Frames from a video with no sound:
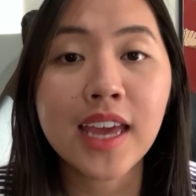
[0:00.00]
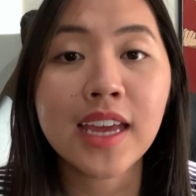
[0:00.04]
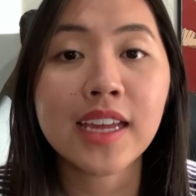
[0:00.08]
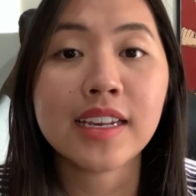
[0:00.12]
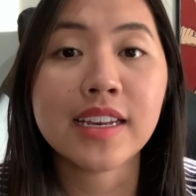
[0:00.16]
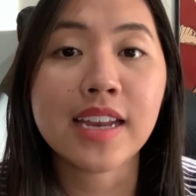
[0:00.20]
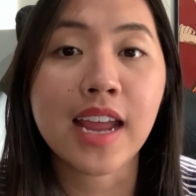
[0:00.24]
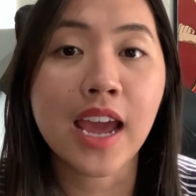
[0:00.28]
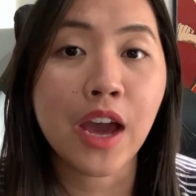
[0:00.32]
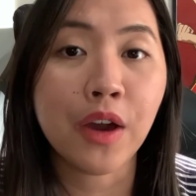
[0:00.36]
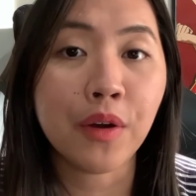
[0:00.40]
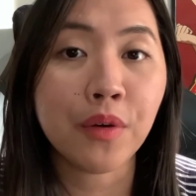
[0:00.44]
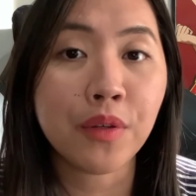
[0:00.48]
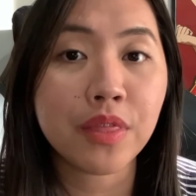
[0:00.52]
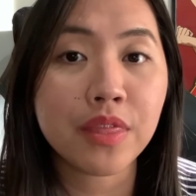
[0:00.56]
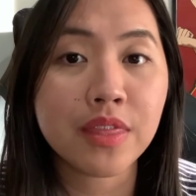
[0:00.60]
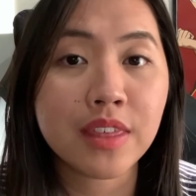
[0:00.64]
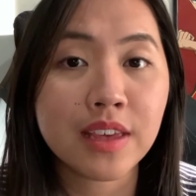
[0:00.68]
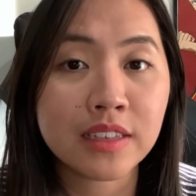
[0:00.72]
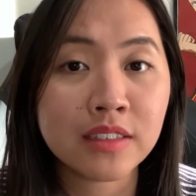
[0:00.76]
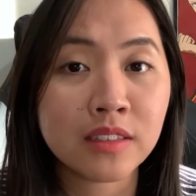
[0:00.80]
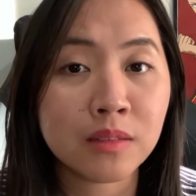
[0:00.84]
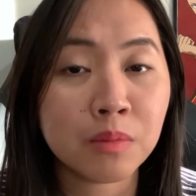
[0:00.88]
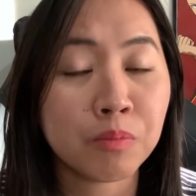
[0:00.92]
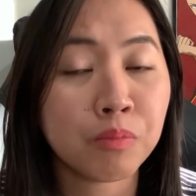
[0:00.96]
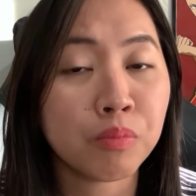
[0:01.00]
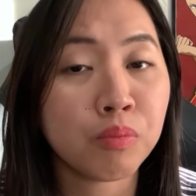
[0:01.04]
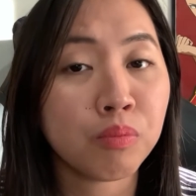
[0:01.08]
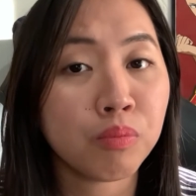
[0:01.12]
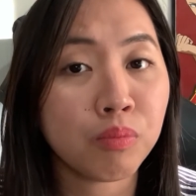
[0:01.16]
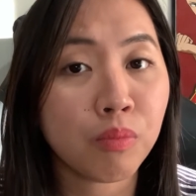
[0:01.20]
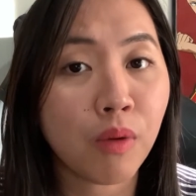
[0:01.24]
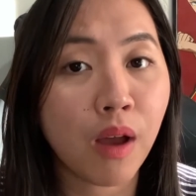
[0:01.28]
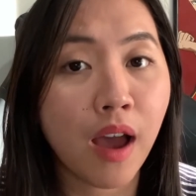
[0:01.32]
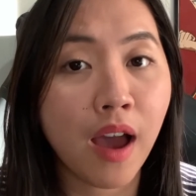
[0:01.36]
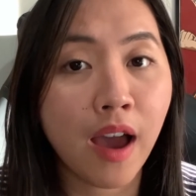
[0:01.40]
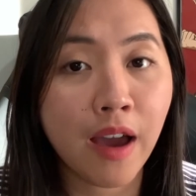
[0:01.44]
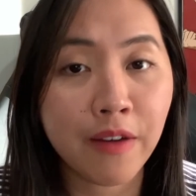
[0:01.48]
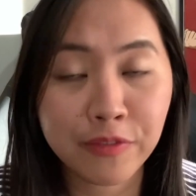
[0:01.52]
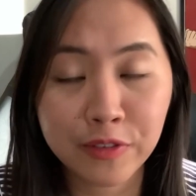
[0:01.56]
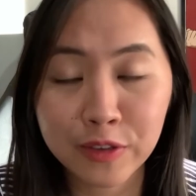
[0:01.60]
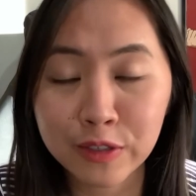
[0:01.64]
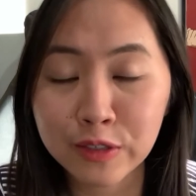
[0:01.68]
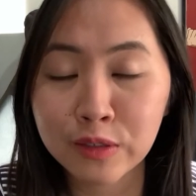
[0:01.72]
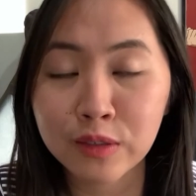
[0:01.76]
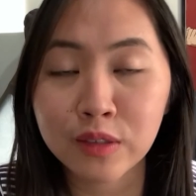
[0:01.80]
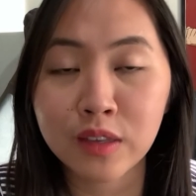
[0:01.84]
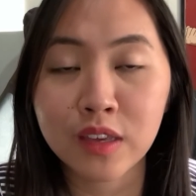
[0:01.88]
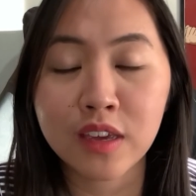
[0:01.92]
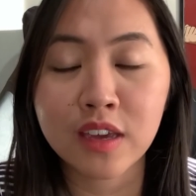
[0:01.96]
Now, this
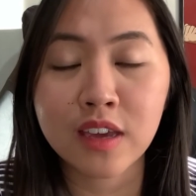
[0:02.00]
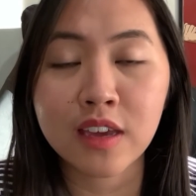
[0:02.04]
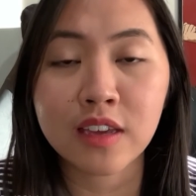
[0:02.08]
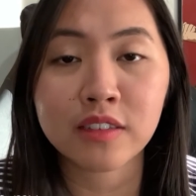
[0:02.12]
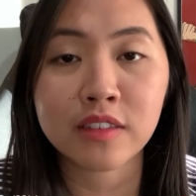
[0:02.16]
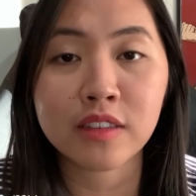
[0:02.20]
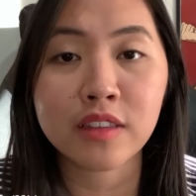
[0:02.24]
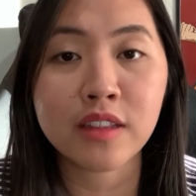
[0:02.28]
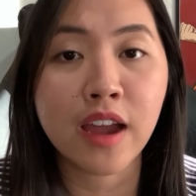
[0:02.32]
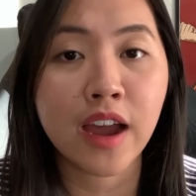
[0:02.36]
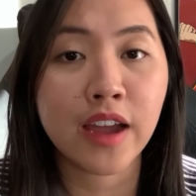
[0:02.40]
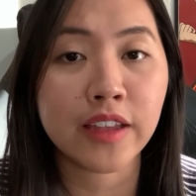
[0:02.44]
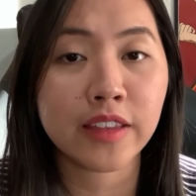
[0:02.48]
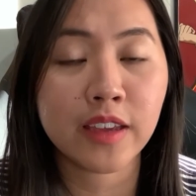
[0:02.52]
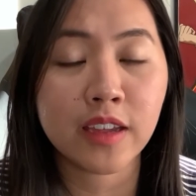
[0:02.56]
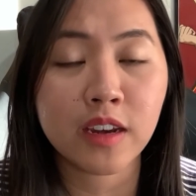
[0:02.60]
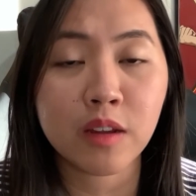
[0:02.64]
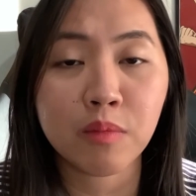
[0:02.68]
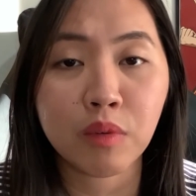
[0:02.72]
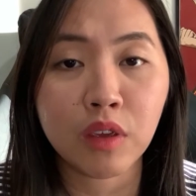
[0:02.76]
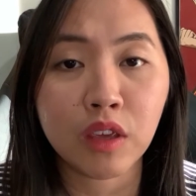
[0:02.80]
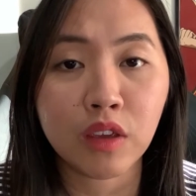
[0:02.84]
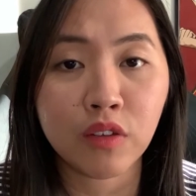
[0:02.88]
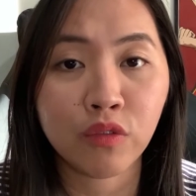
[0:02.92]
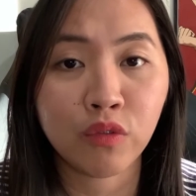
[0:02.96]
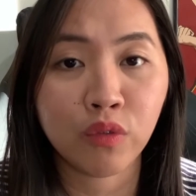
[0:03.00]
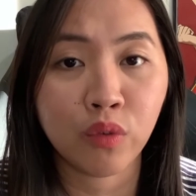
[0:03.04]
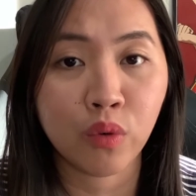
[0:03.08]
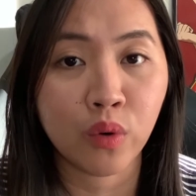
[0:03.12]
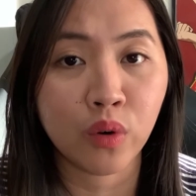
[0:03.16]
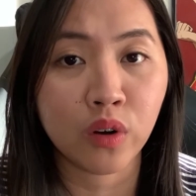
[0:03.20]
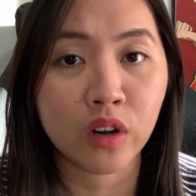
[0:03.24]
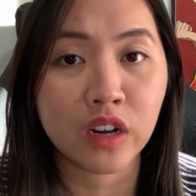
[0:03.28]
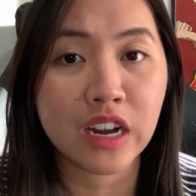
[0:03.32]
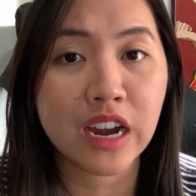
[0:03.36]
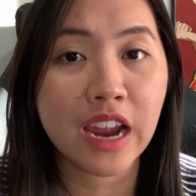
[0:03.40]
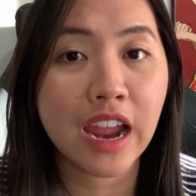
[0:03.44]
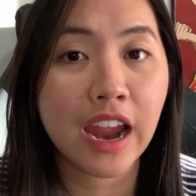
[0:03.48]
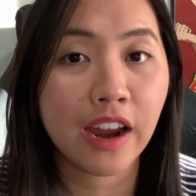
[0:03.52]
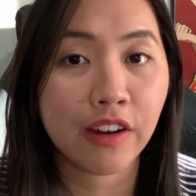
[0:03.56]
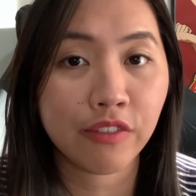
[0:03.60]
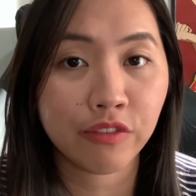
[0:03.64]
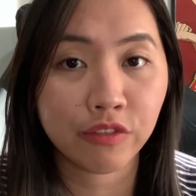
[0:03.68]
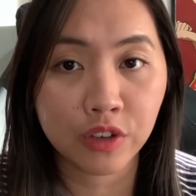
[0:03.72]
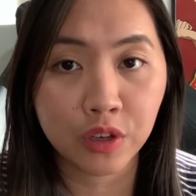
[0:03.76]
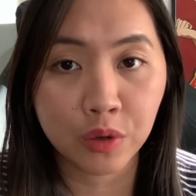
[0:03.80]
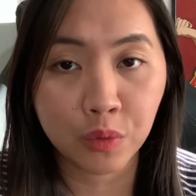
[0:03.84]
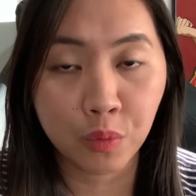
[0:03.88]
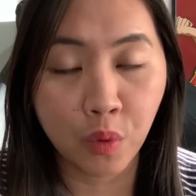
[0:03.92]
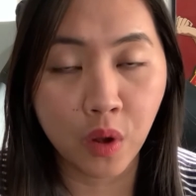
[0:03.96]
obviously is not going to be for
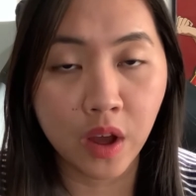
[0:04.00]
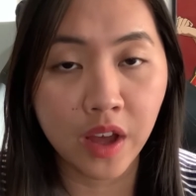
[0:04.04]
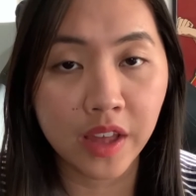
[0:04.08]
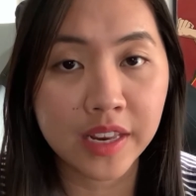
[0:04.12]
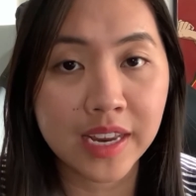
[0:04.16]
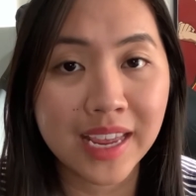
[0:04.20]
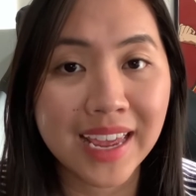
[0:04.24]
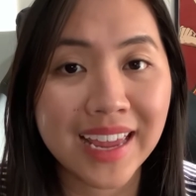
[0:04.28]
everyone.